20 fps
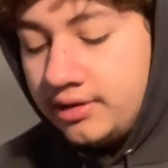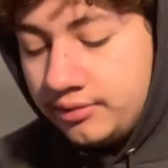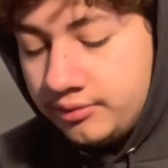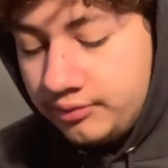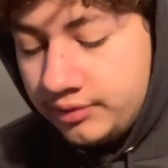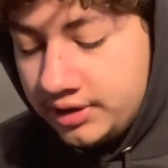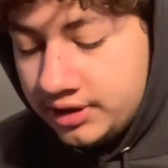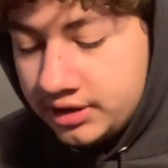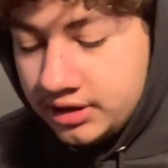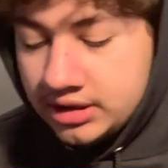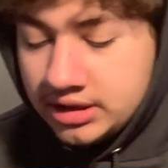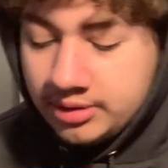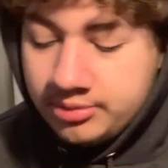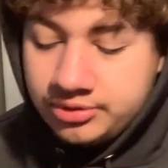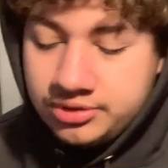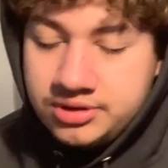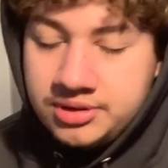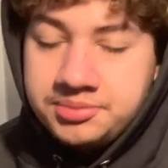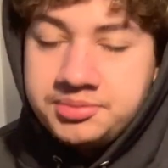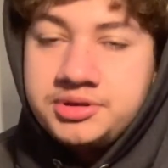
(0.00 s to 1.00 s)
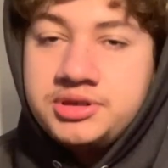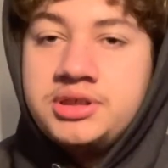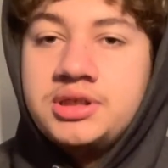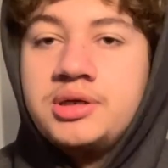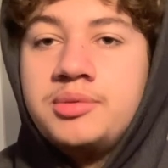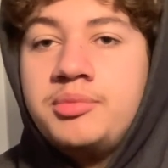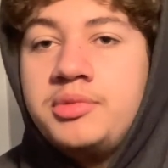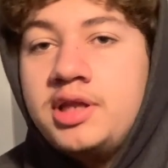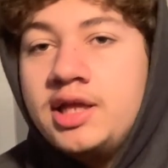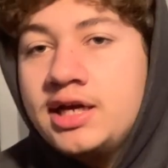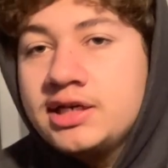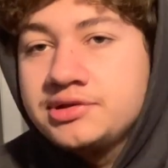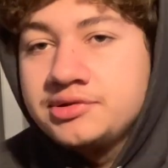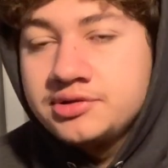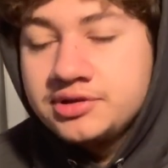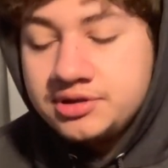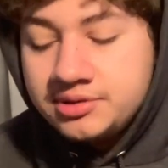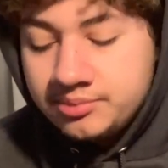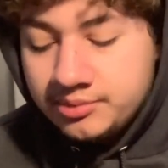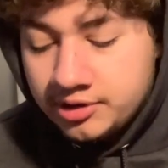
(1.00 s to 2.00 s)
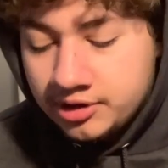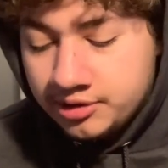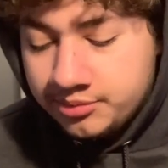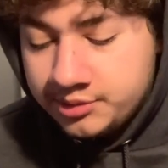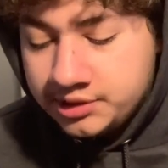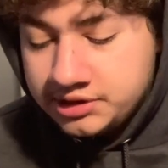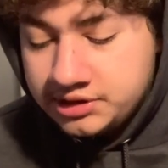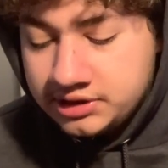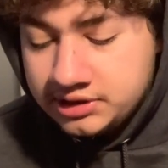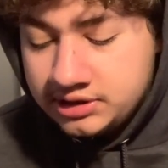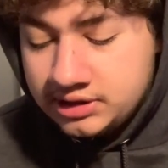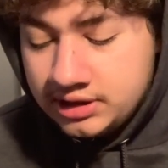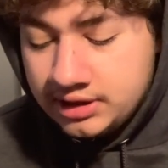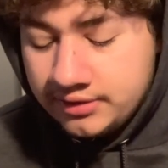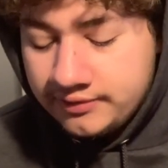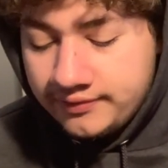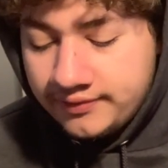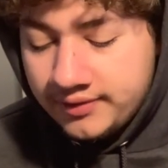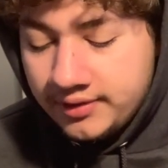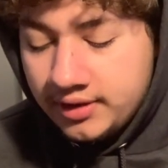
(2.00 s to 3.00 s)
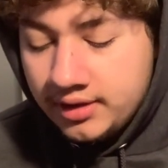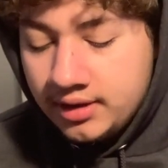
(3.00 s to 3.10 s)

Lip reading: we took a couple trips to Mille Lacs for some tournaments and stuff